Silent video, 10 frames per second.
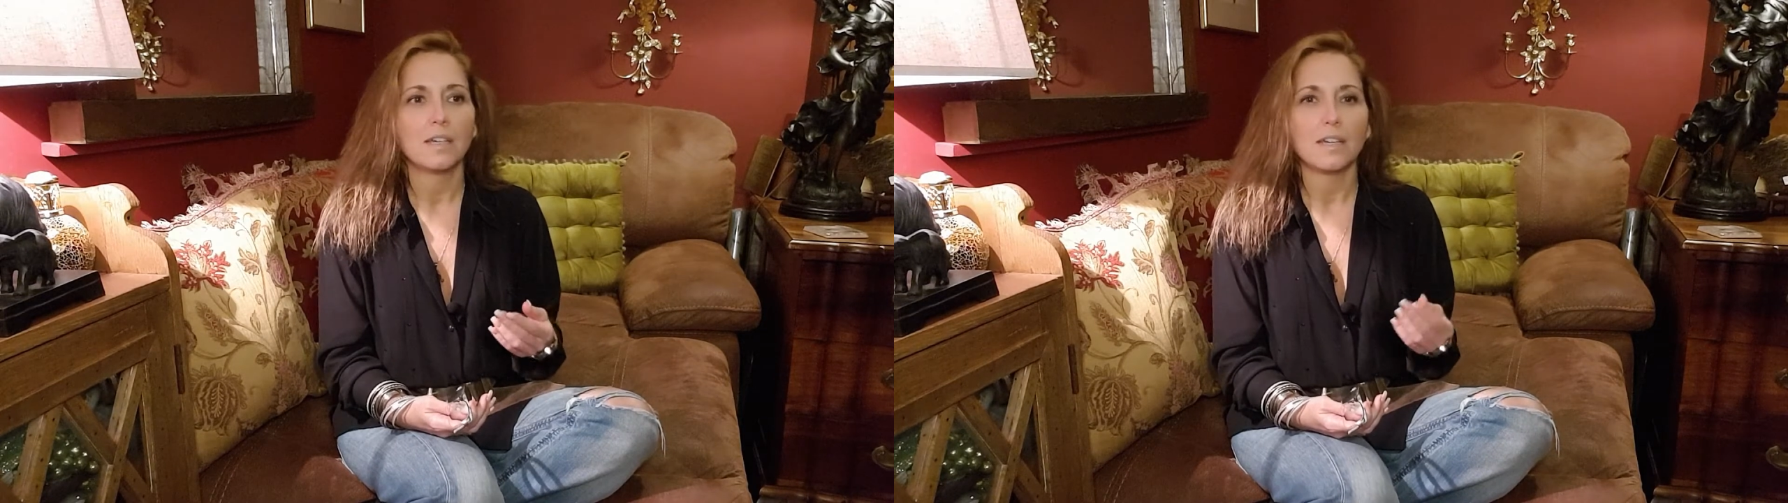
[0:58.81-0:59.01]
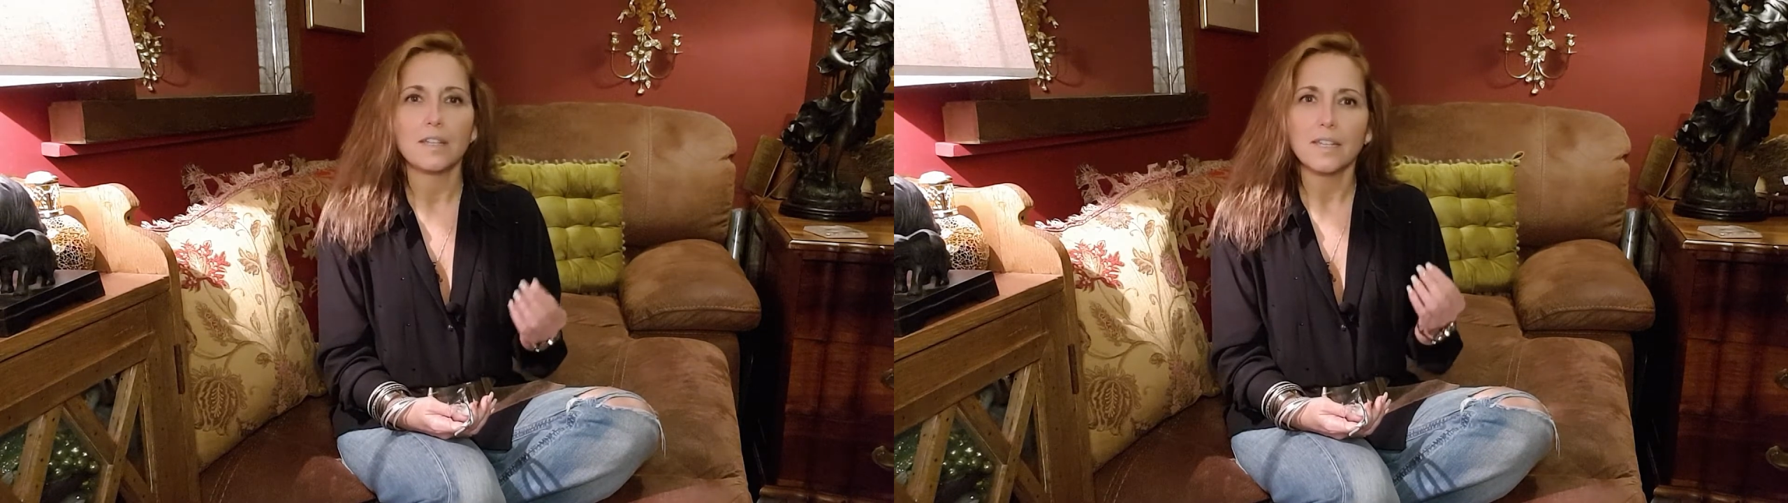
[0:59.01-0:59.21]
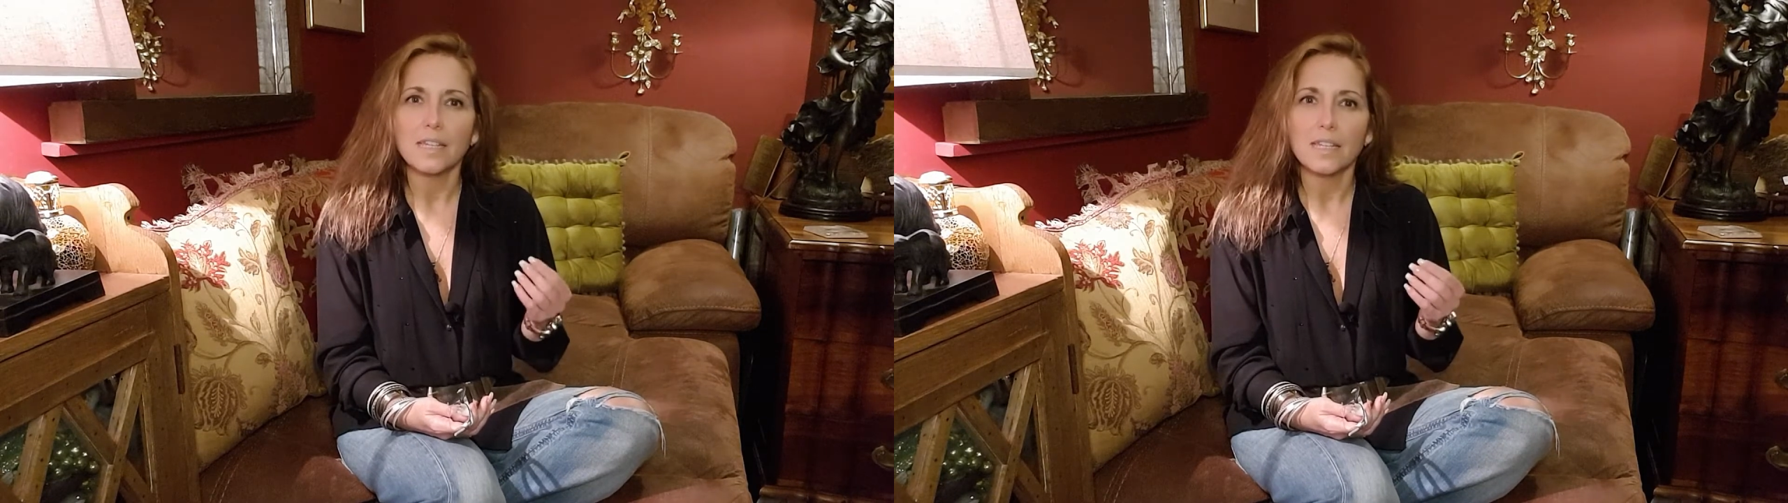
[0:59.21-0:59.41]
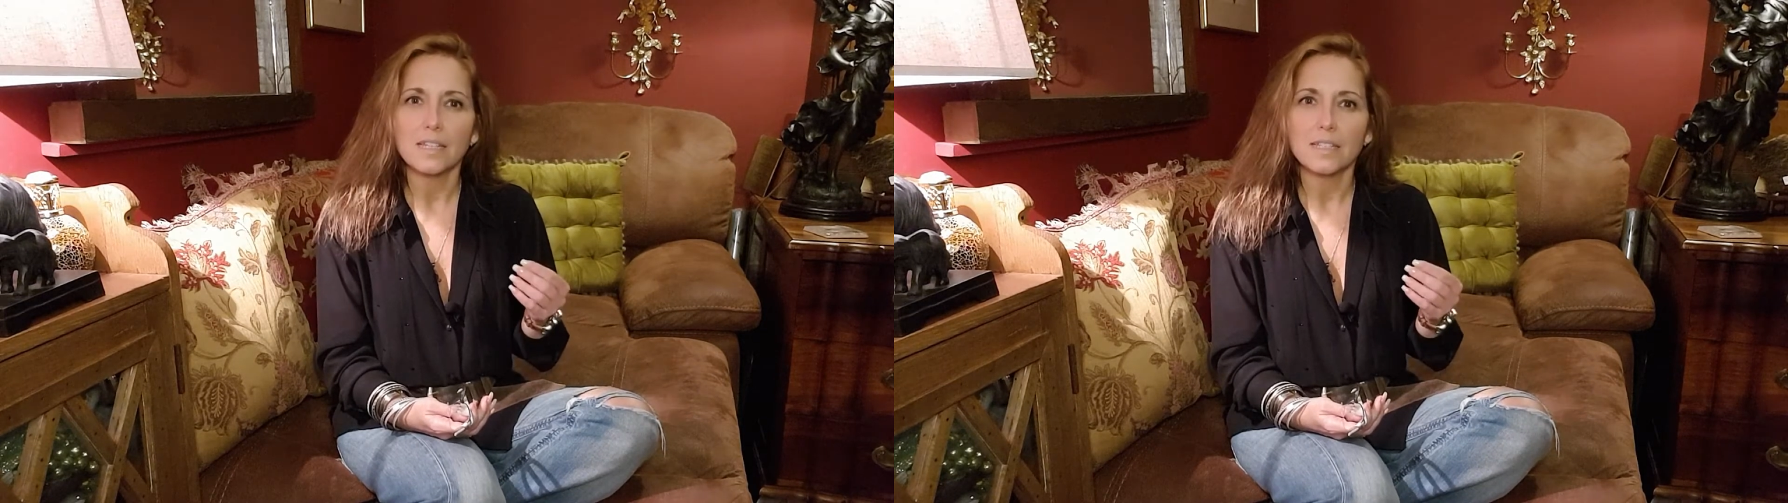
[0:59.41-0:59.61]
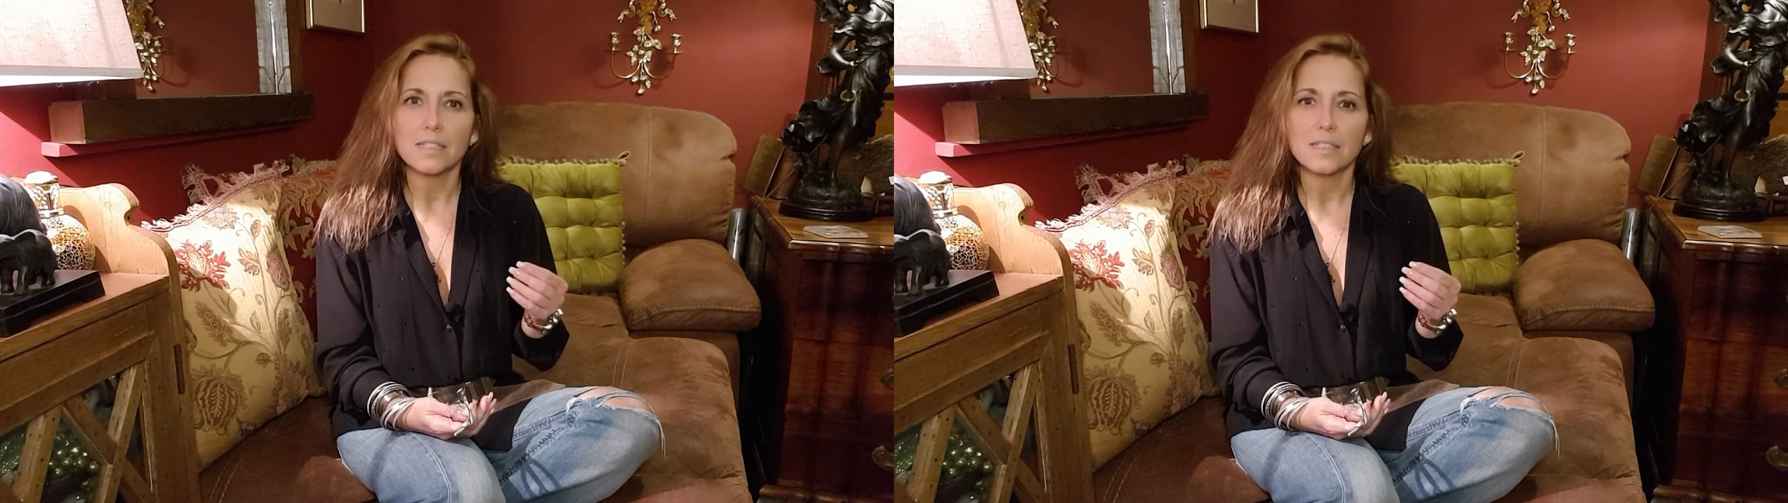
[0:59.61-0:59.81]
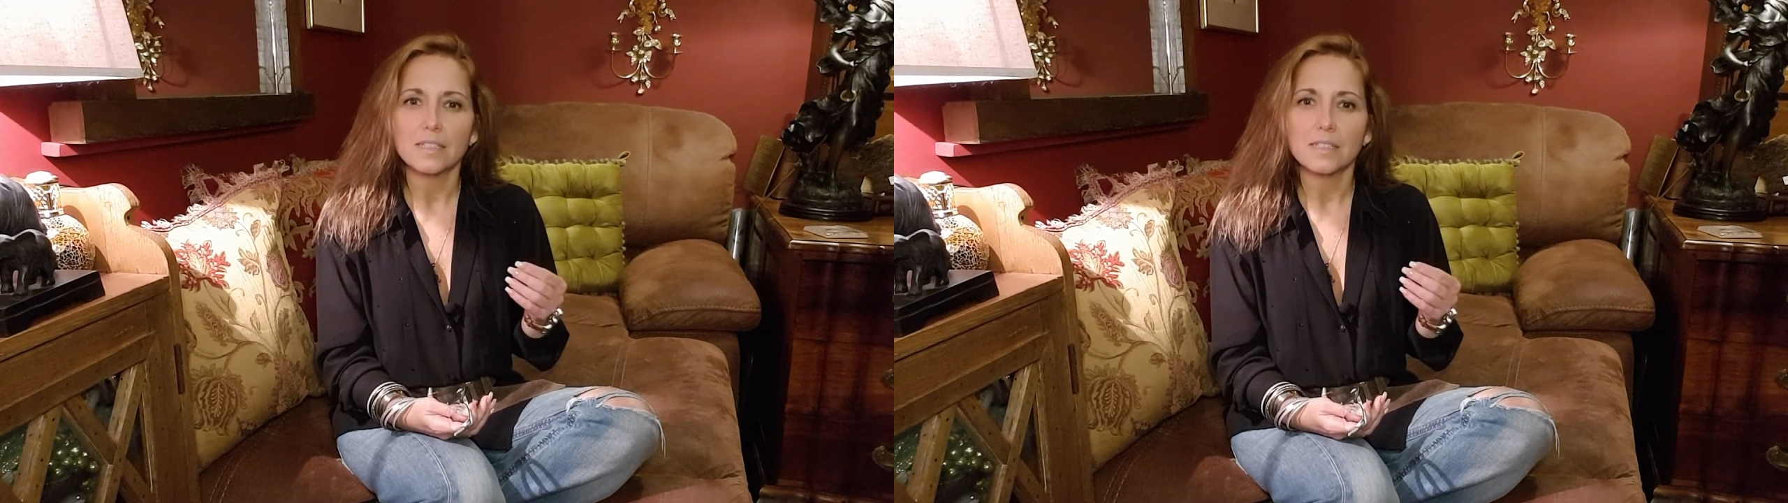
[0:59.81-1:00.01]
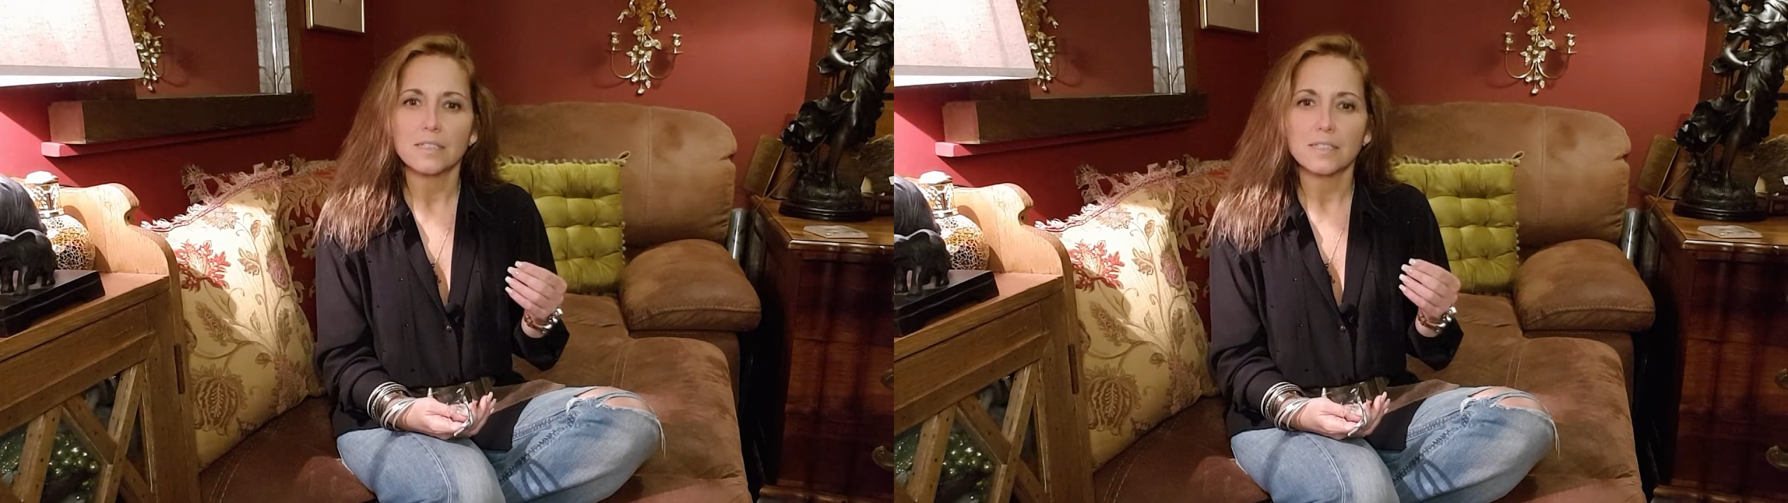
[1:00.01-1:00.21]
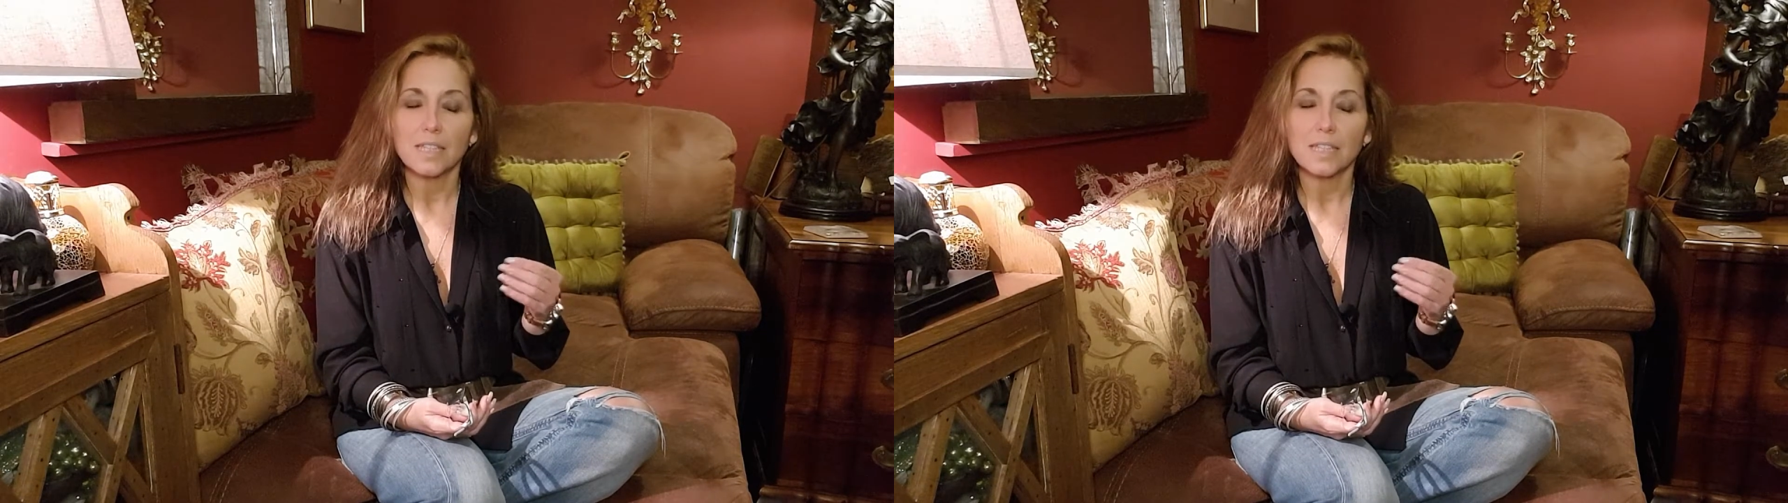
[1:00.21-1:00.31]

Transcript: And I get the